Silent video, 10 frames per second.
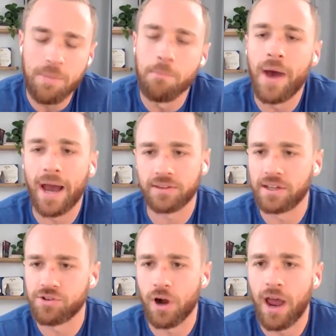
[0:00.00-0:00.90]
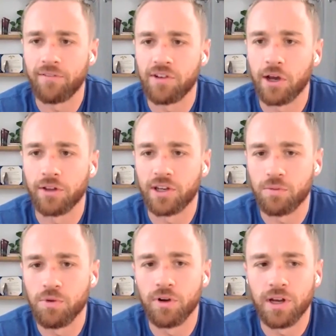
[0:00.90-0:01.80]
impact that you're having on the
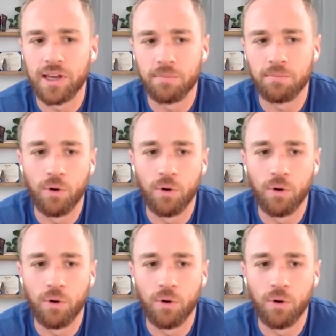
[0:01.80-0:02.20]
community,